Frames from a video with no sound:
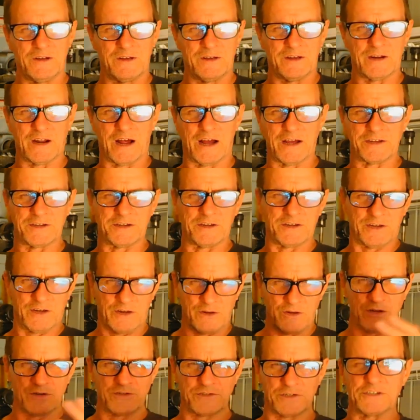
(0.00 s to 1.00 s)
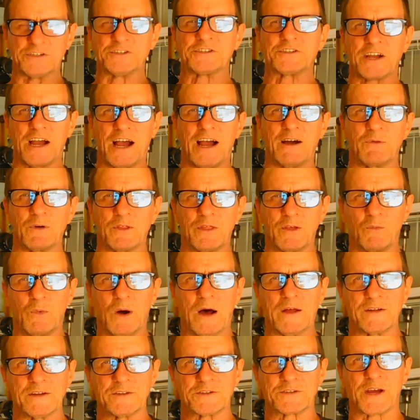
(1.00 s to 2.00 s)
you know, you, you usually start with the
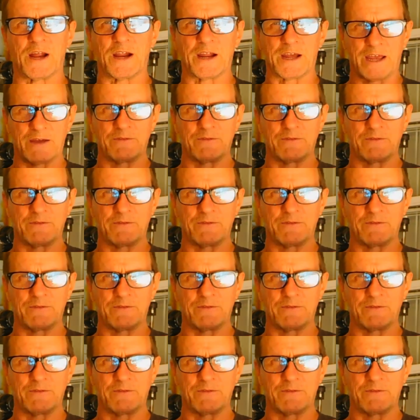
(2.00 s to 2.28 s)
one that's going